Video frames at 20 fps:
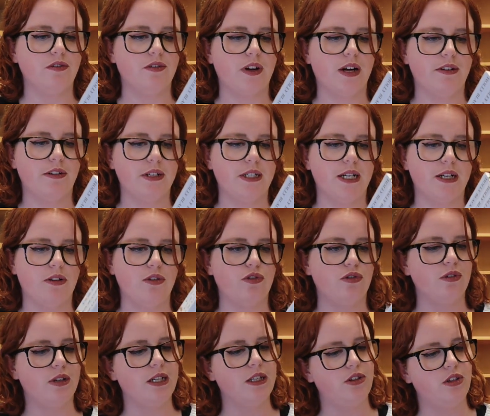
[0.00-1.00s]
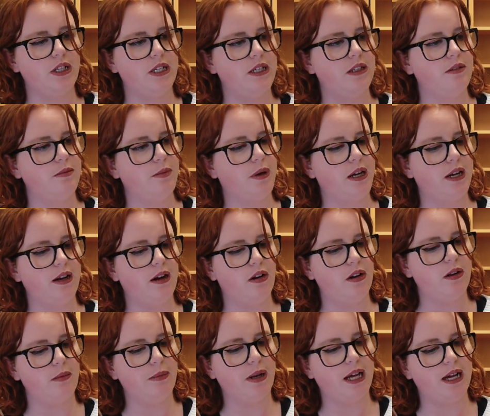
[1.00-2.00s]
Fairy Tale trilogies by
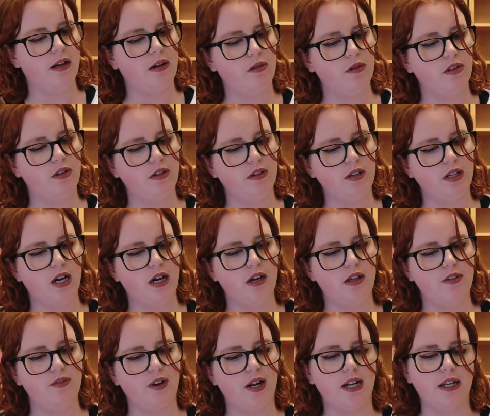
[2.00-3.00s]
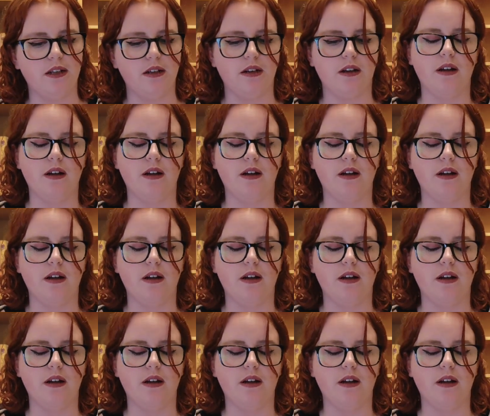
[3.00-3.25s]
Holly Black, which is Tithe, Valiant